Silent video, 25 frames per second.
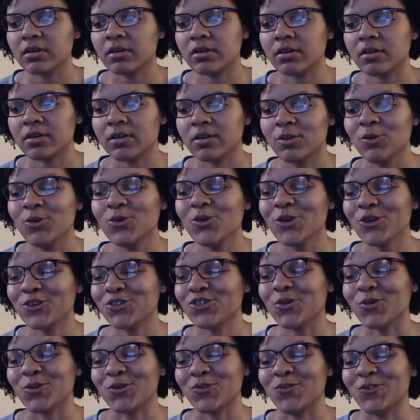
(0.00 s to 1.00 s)
New York
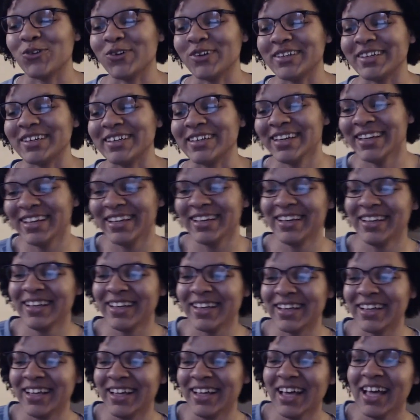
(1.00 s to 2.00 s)
Show is funny.
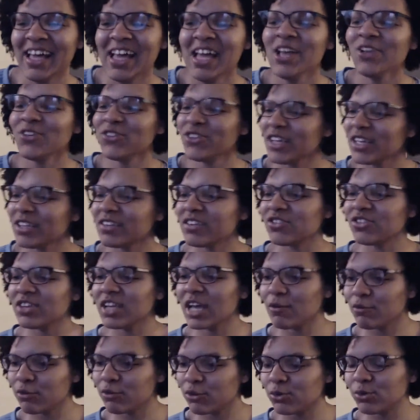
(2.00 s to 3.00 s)
Did she
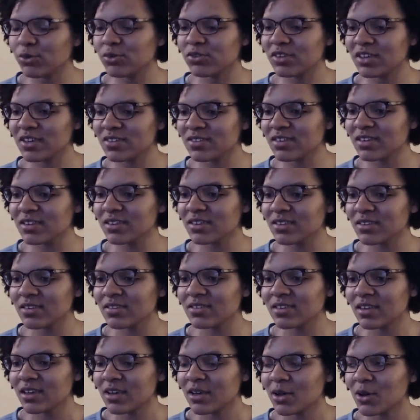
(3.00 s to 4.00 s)
have 2
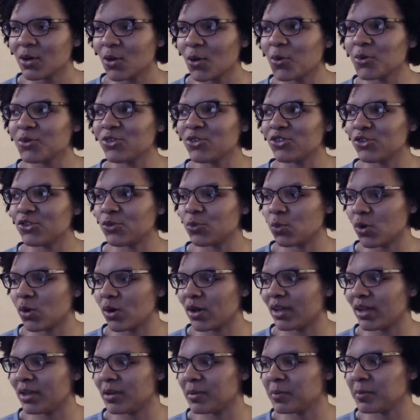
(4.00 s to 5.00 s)
seasons or was it just
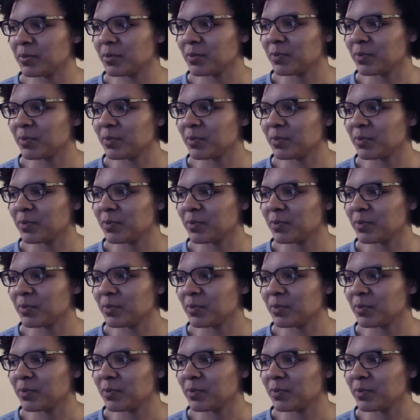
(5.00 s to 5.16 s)
one?